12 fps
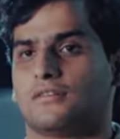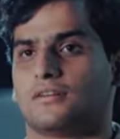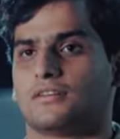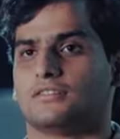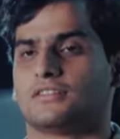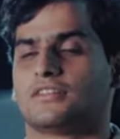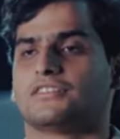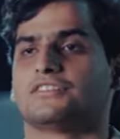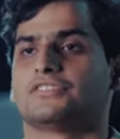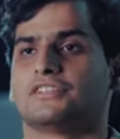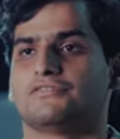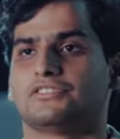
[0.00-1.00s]
Uh, the
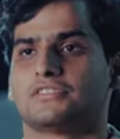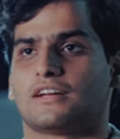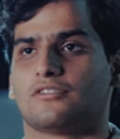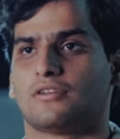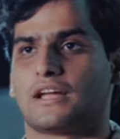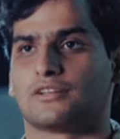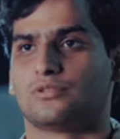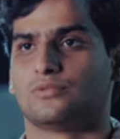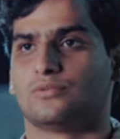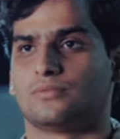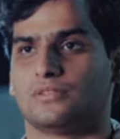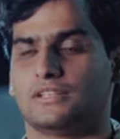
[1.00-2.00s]
suggestion which I would like
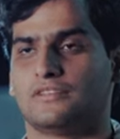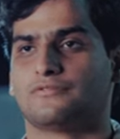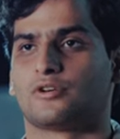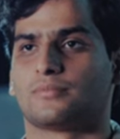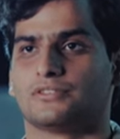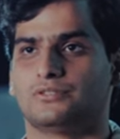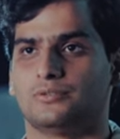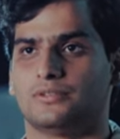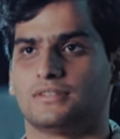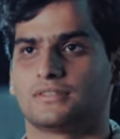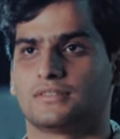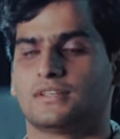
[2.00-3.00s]
to leave for my
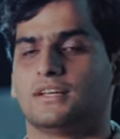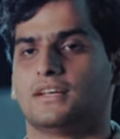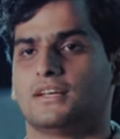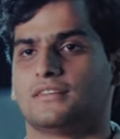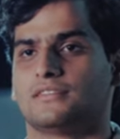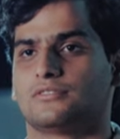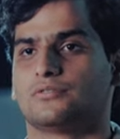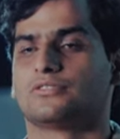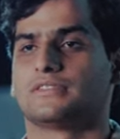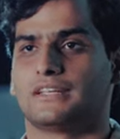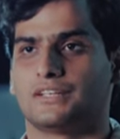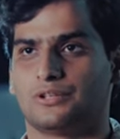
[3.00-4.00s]
juniors is to stay